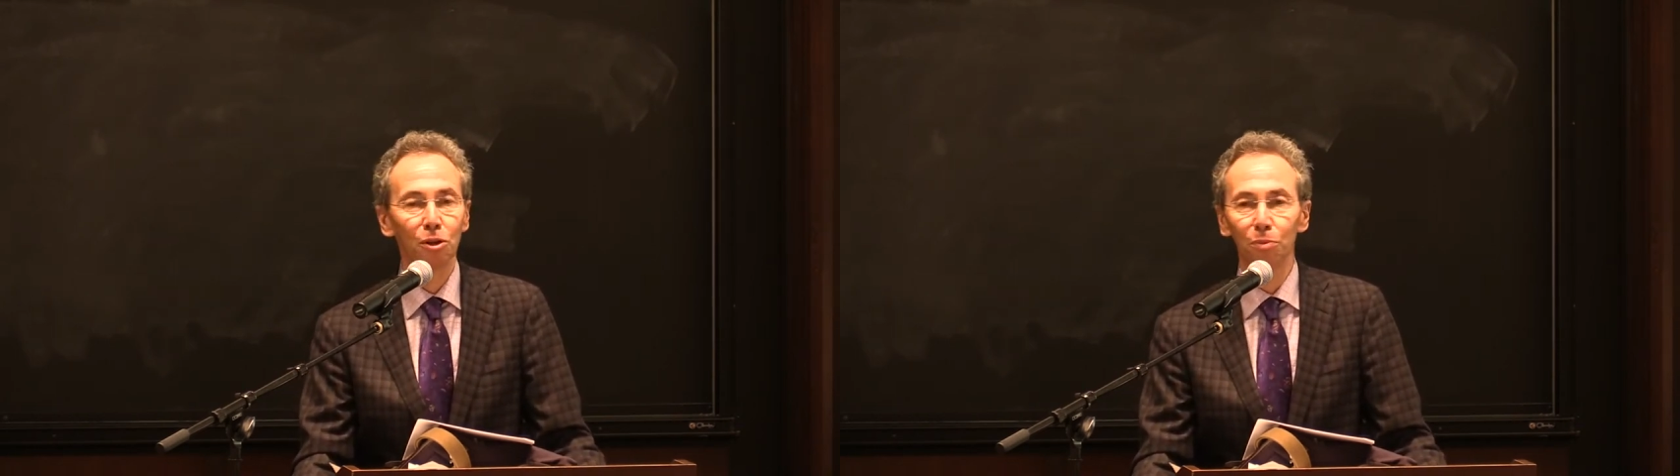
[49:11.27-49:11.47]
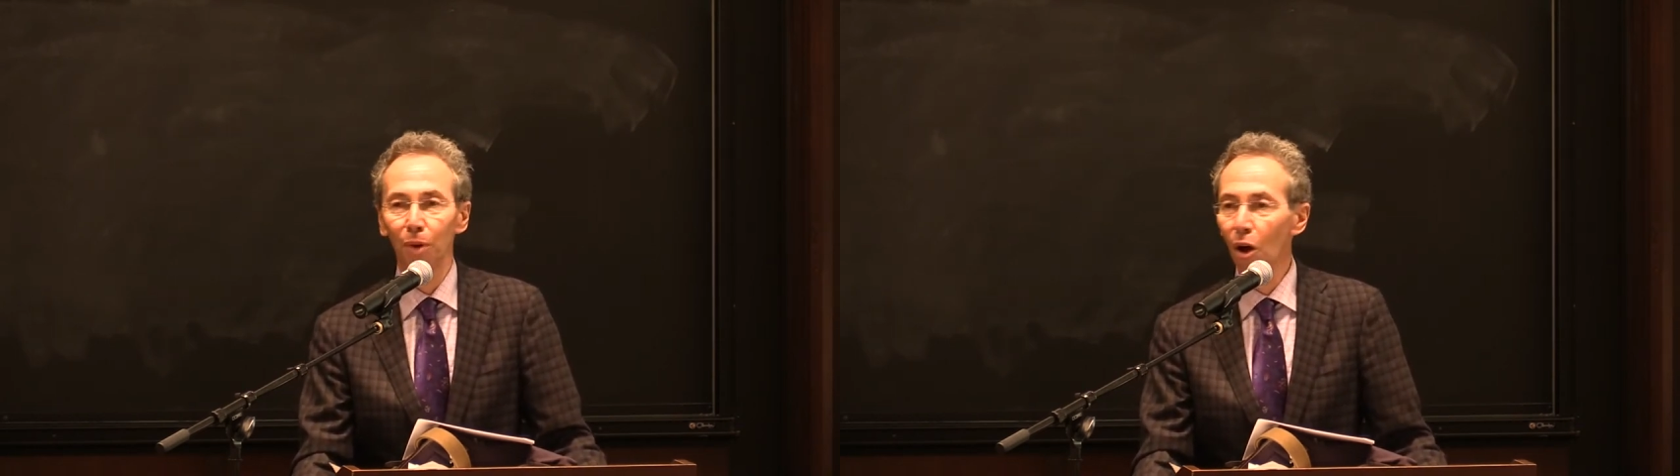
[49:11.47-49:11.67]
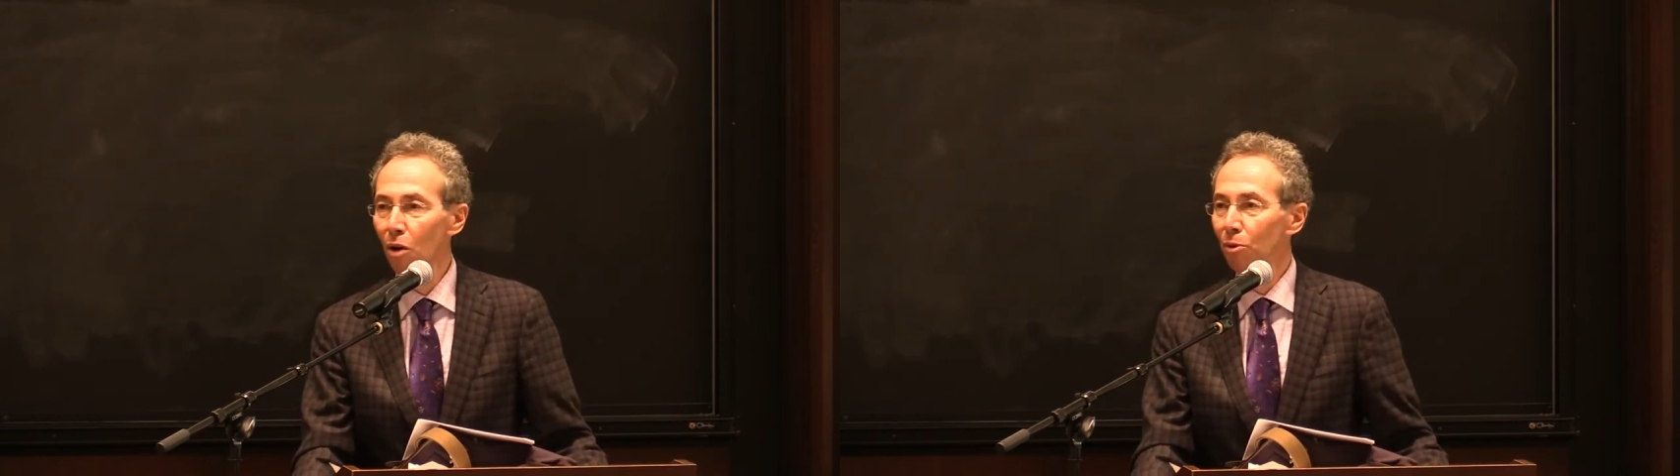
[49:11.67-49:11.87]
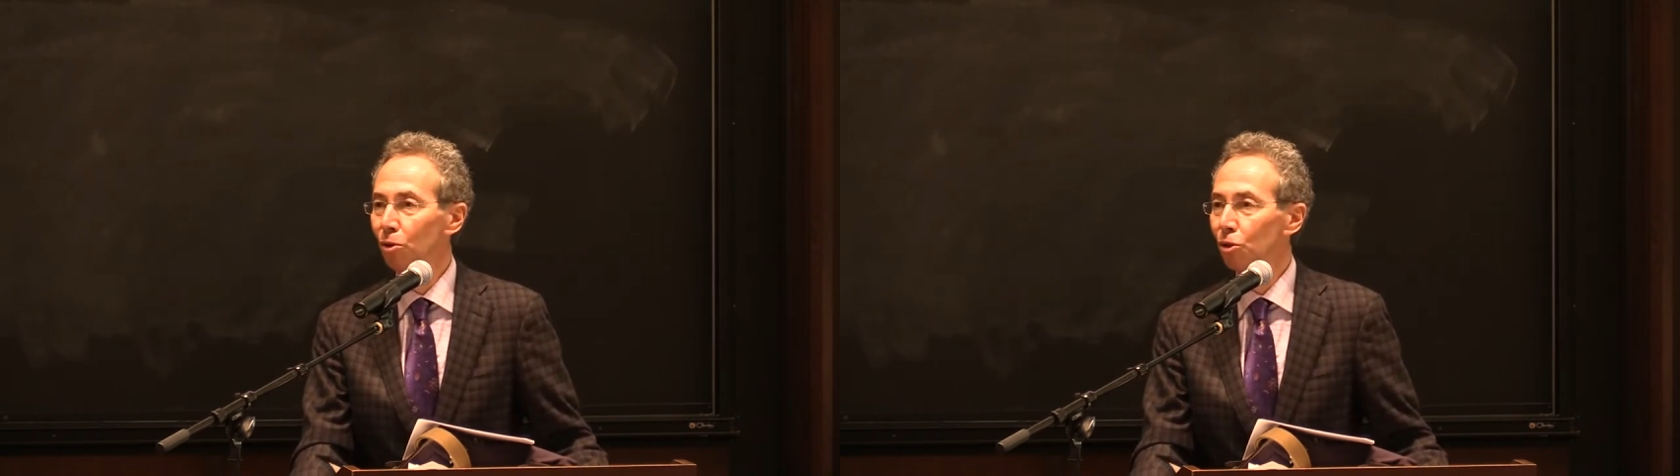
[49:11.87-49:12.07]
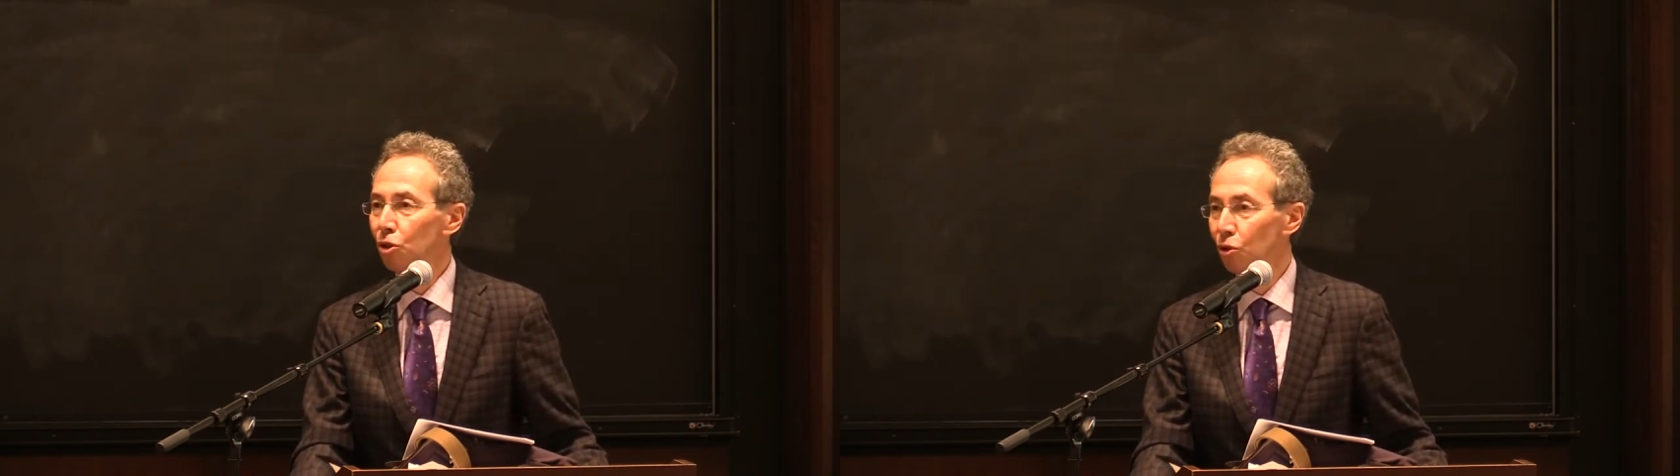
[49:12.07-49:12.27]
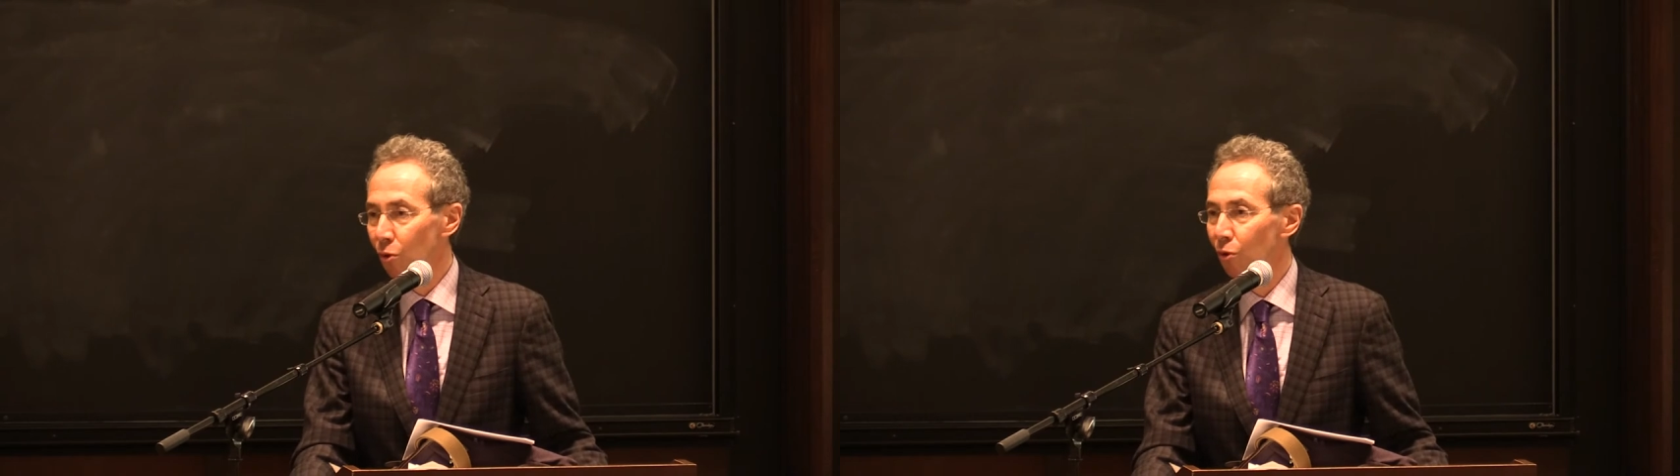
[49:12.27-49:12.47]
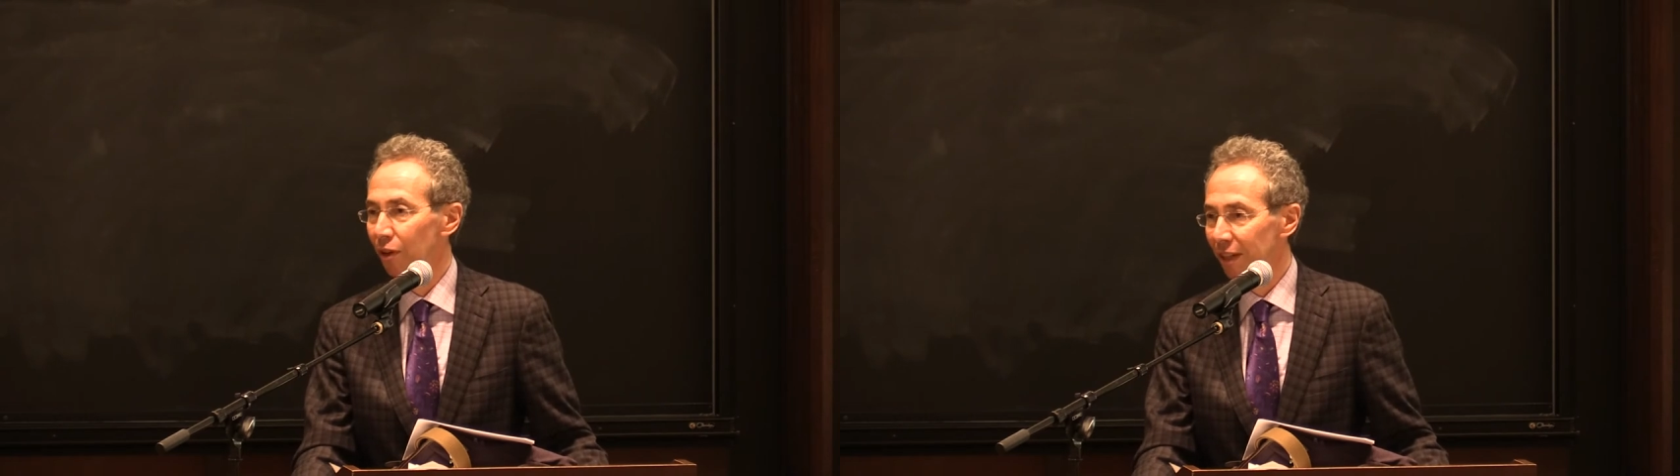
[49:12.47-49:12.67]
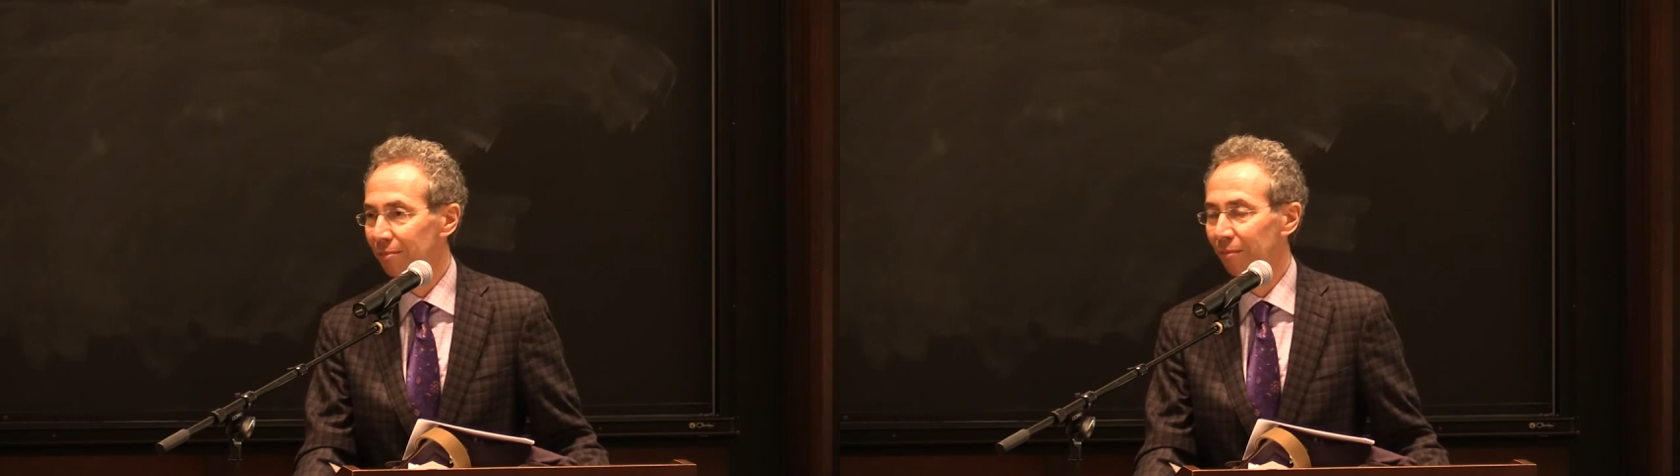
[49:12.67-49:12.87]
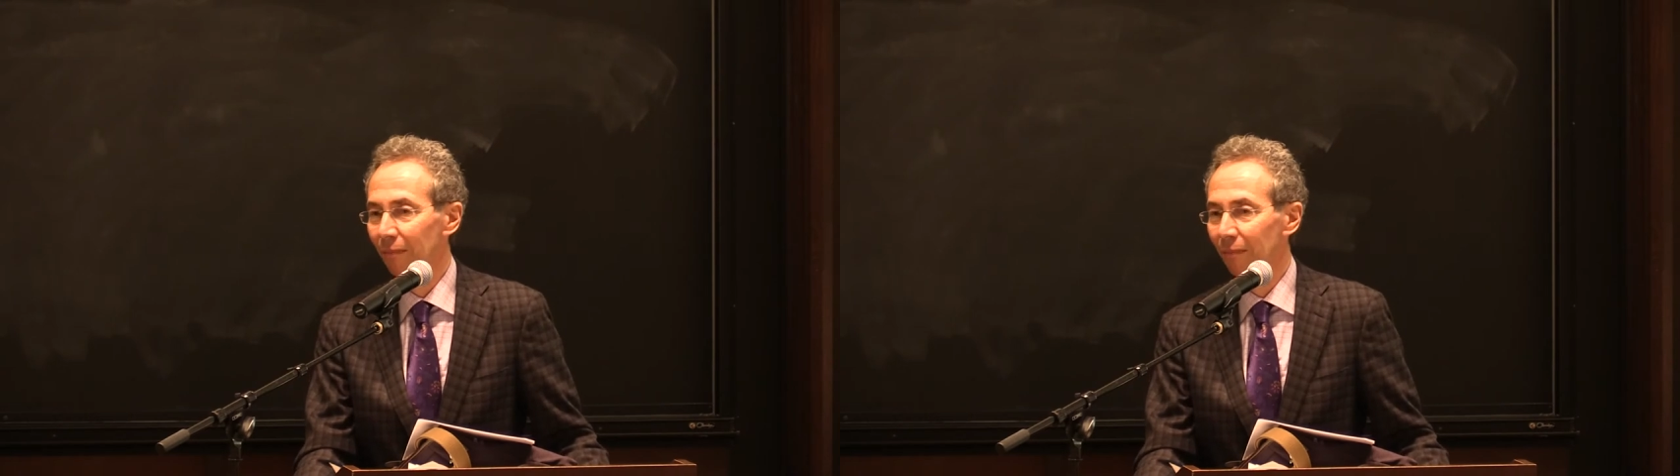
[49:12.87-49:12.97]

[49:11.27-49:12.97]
good poem or a good story,